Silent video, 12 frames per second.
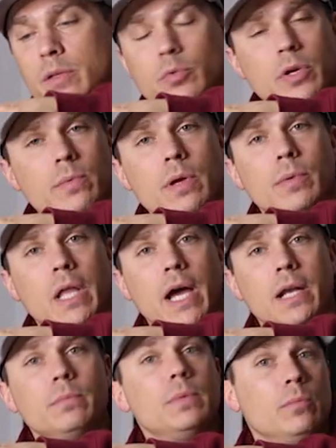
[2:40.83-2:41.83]
the premium
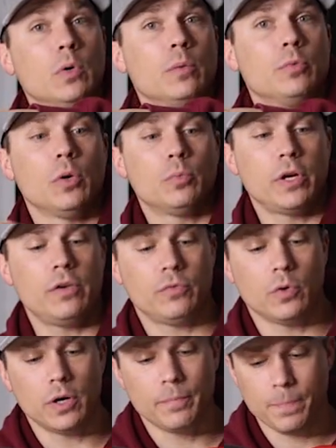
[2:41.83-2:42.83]
line be more appropriate
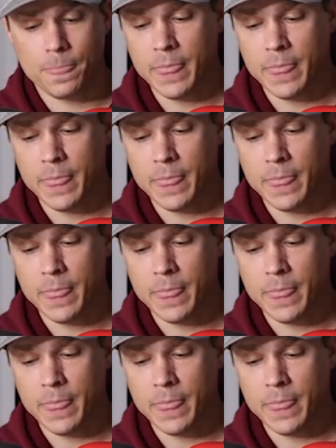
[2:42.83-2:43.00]
for.